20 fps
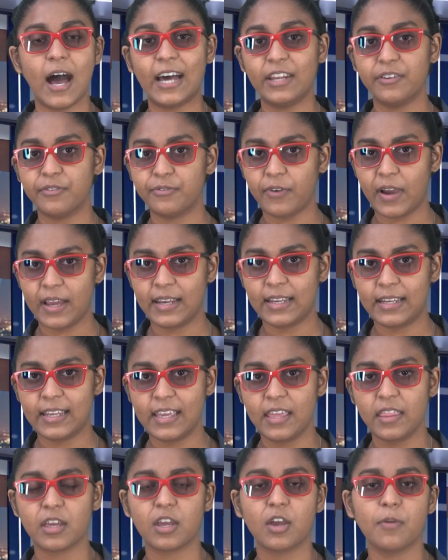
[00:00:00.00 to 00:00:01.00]
And
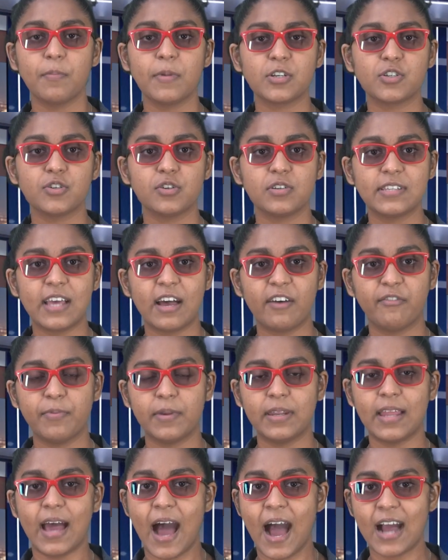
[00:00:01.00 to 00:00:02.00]
finally, the commissioners have
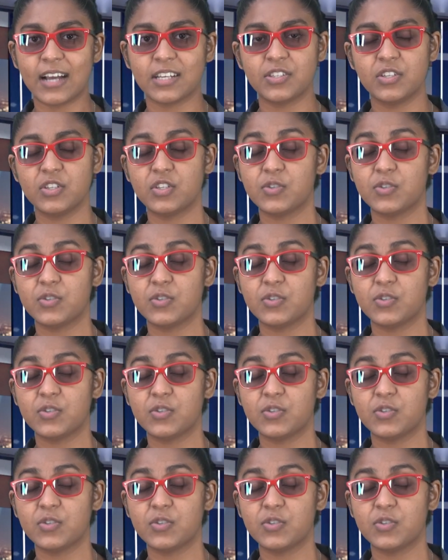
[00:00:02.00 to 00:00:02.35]
been asked to